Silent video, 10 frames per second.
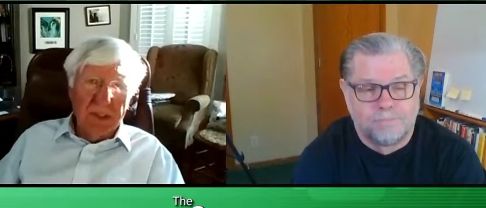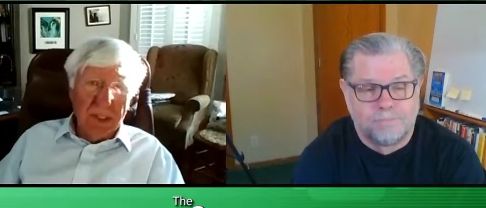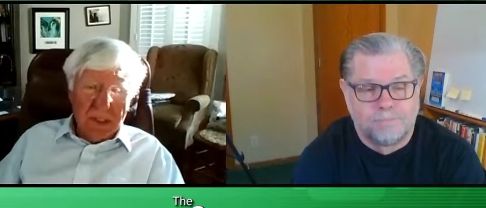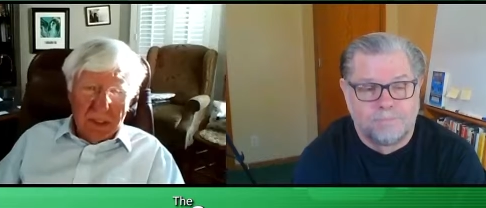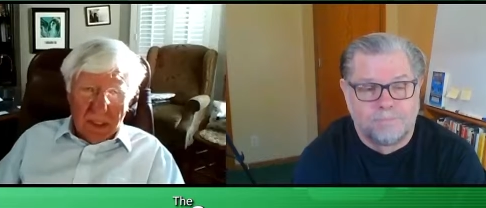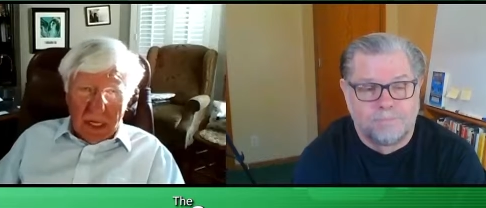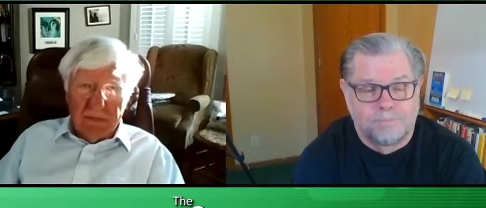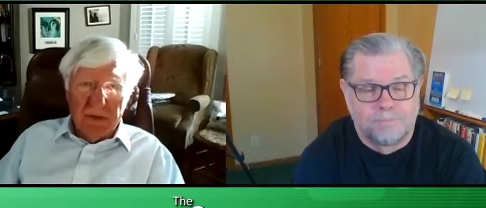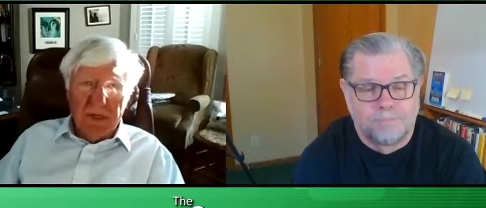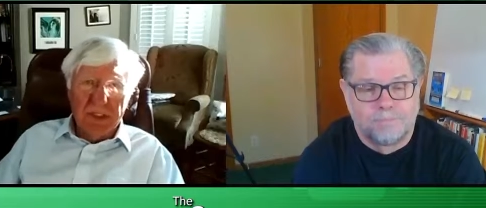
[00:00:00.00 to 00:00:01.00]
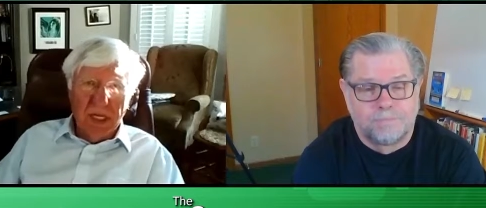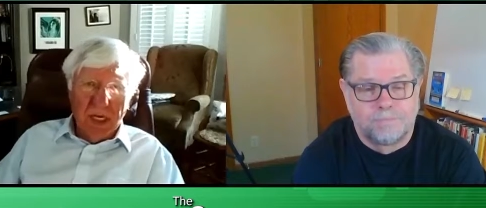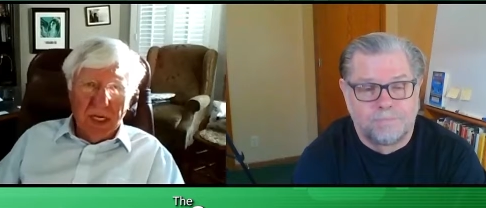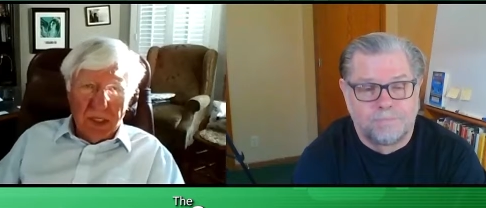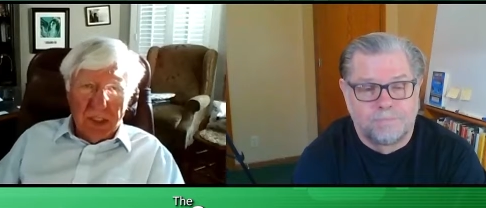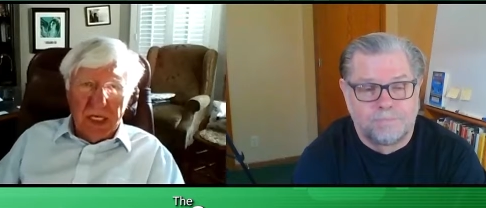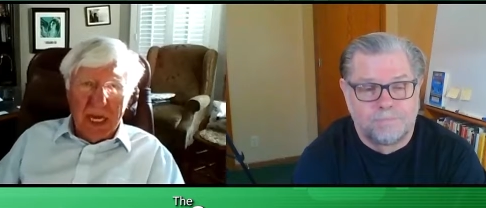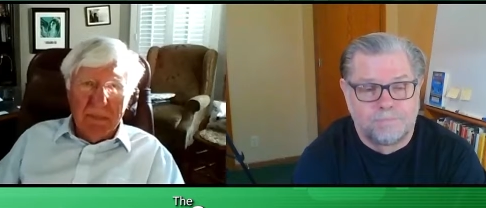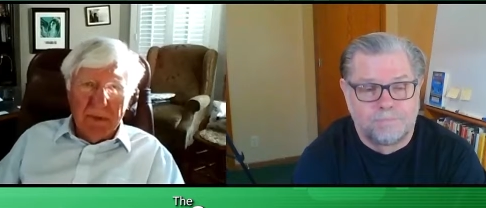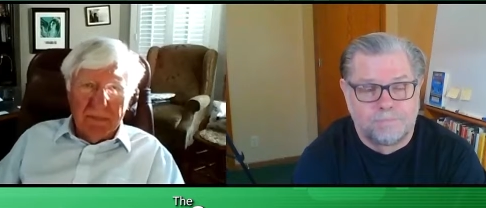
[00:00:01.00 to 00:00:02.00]
Speaker 1: The, the governor's done a good
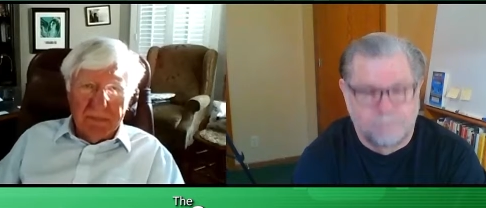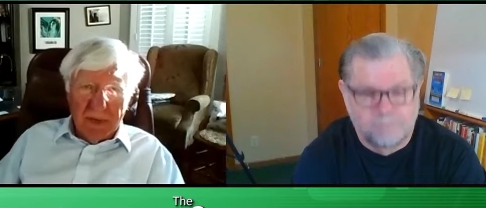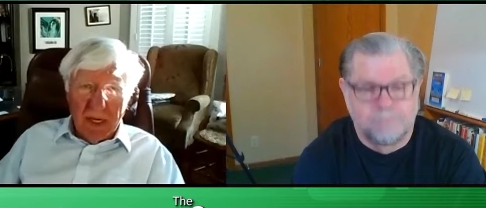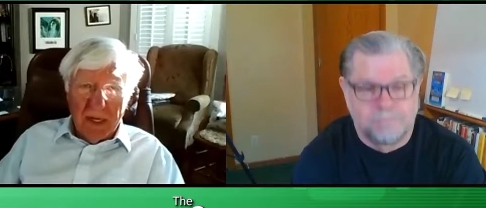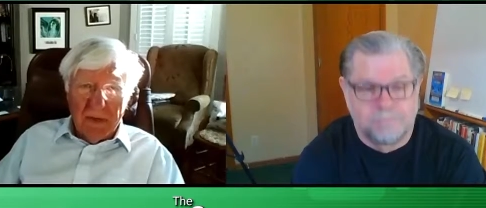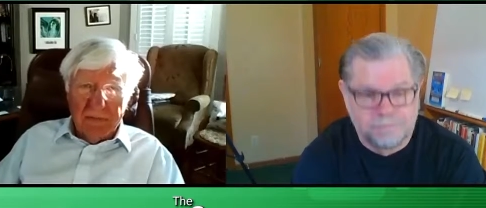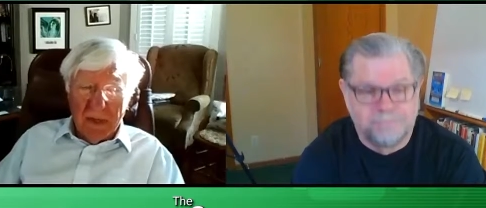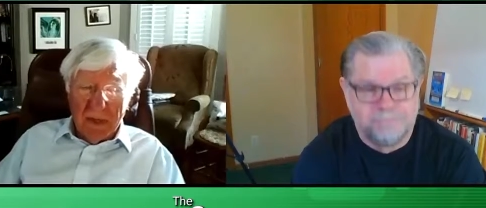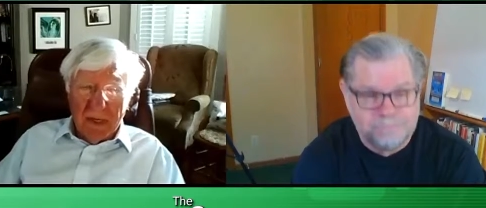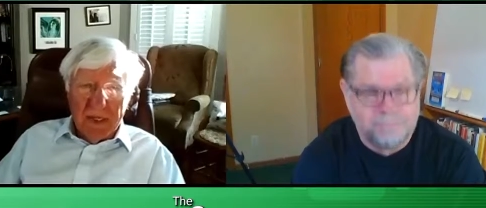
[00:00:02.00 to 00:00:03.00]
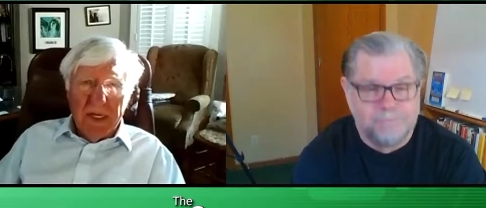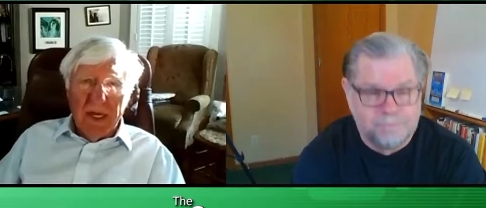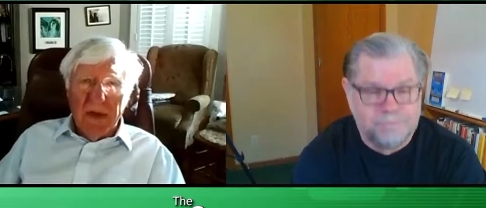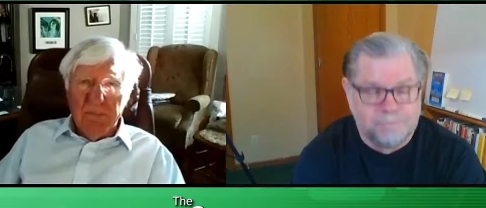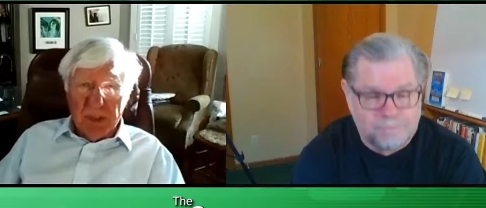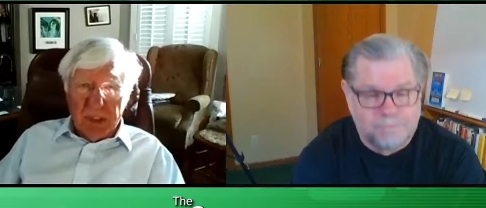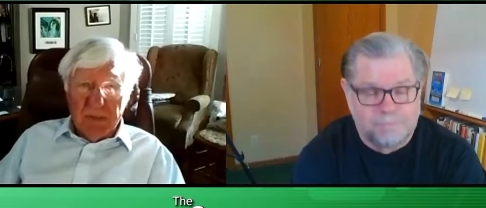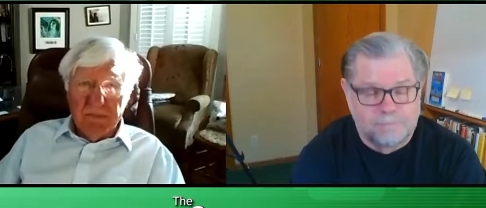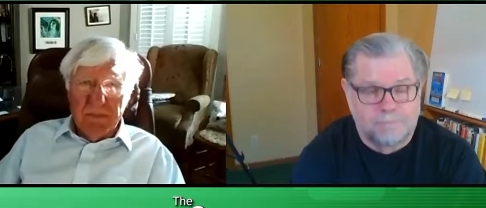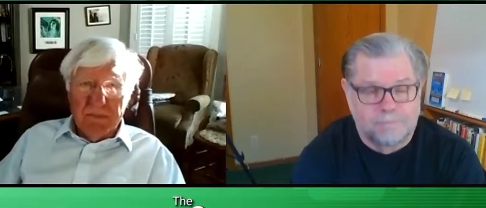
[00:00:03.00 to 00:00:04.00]
job of, of uh,
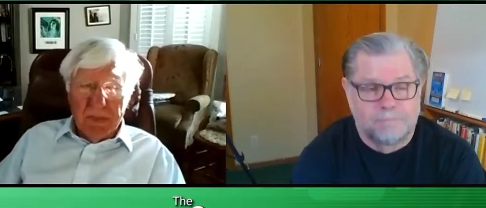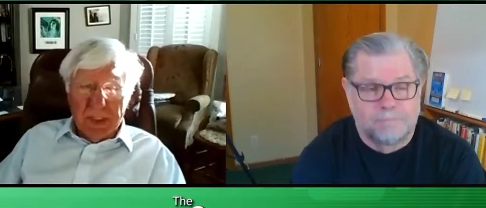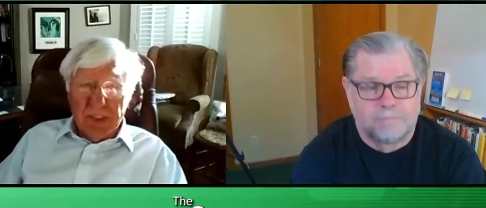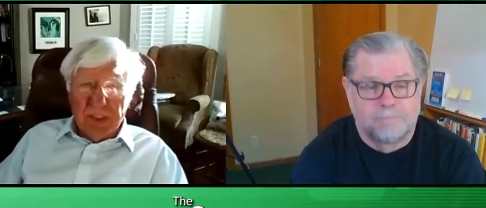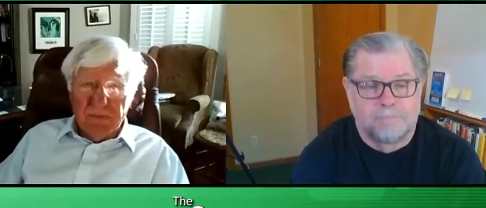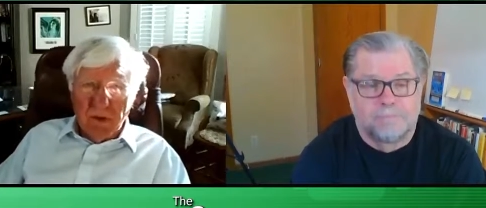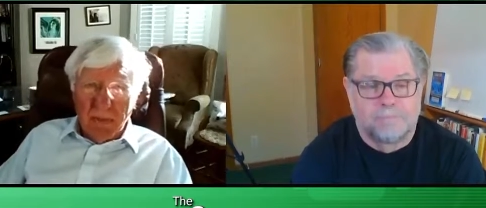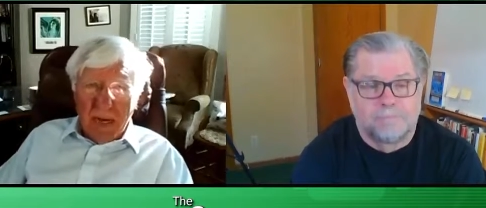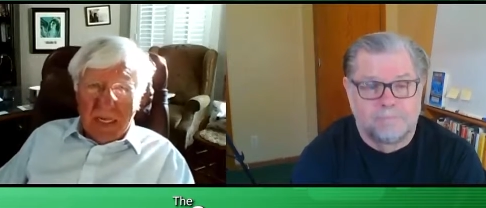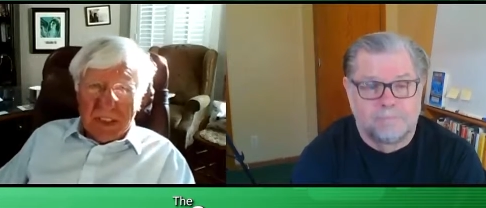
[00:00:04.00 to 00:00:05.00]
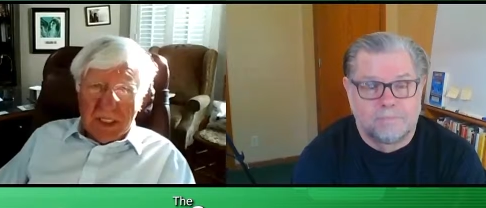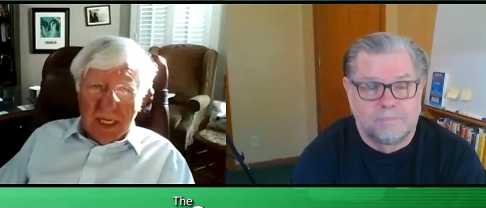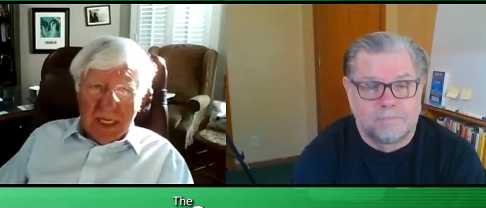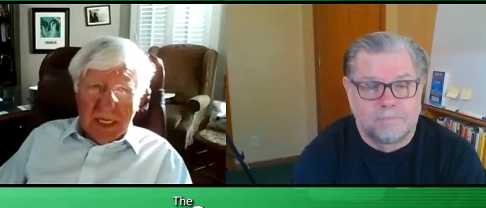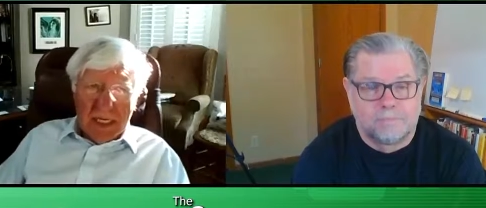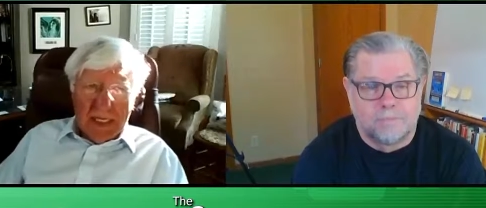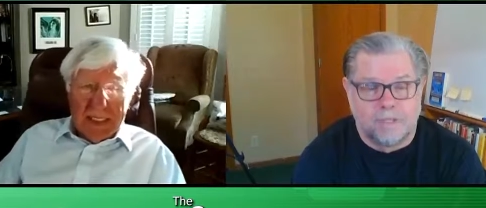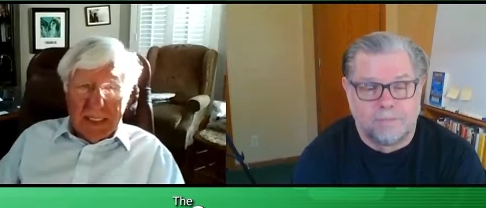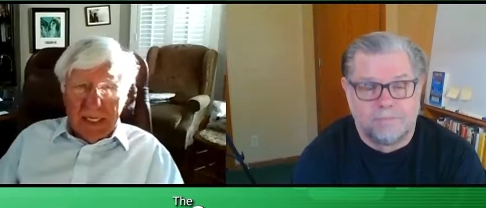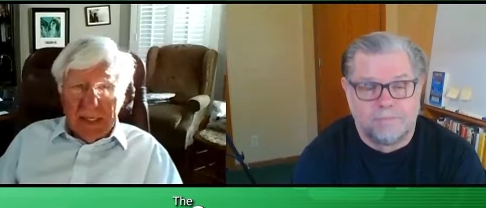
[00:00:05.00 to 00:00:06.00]
pushing business for Nebraska.
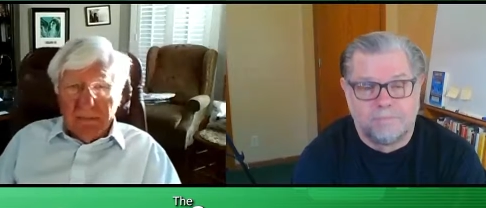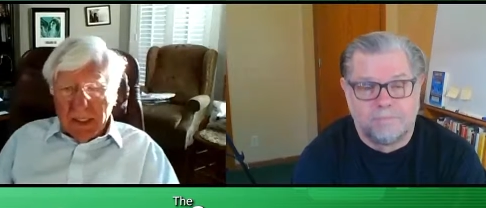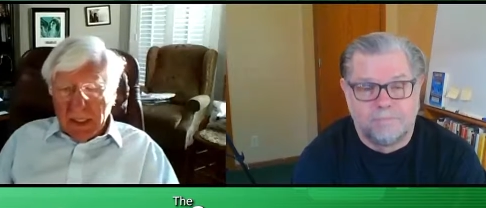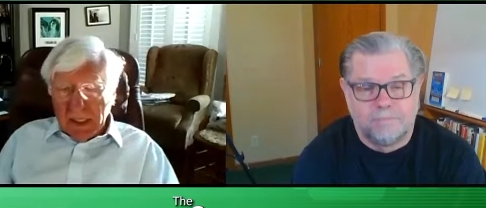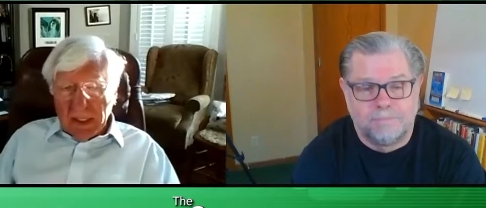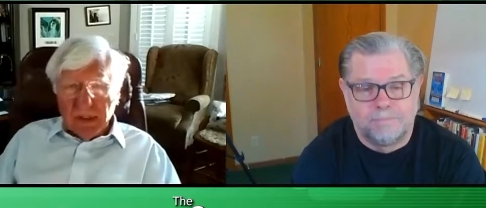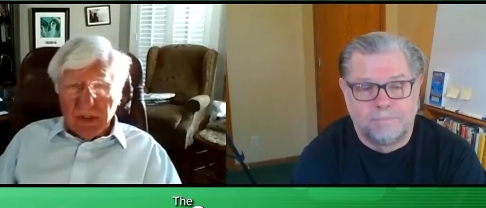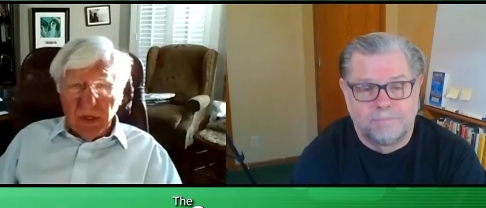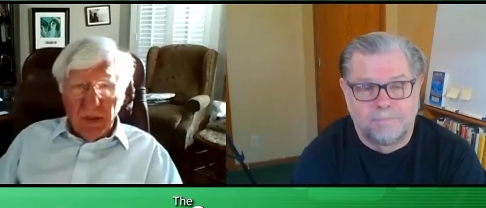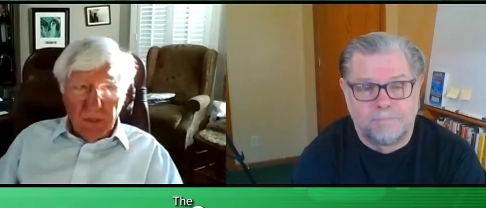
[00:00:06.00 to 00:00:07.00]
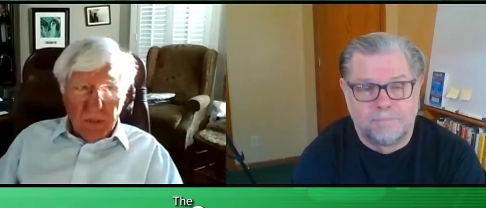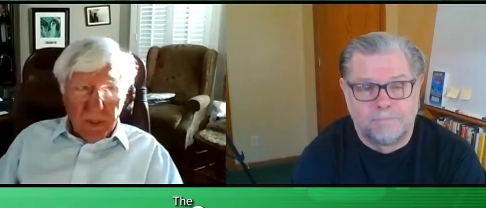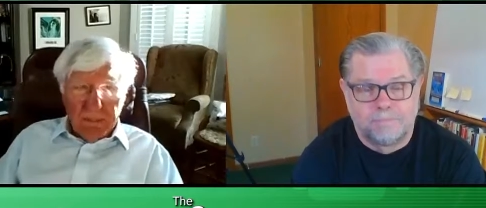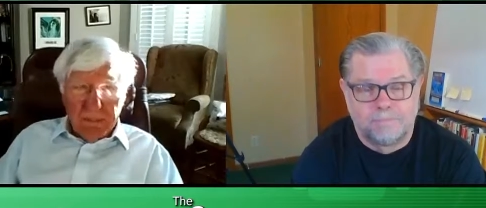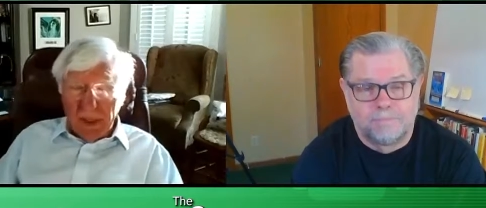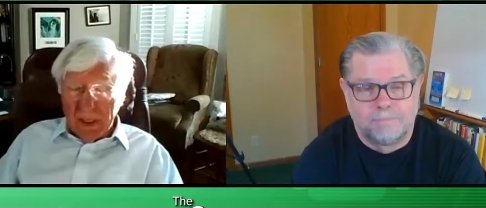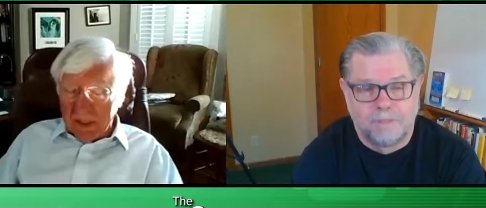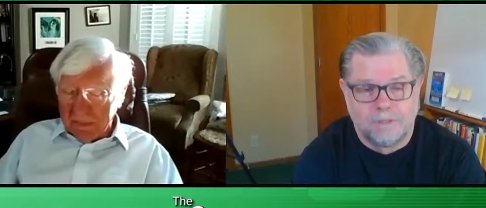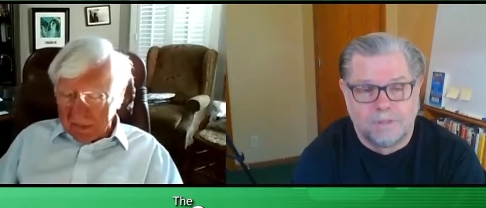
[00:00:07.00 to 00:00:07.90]
And uh, so, uh, uh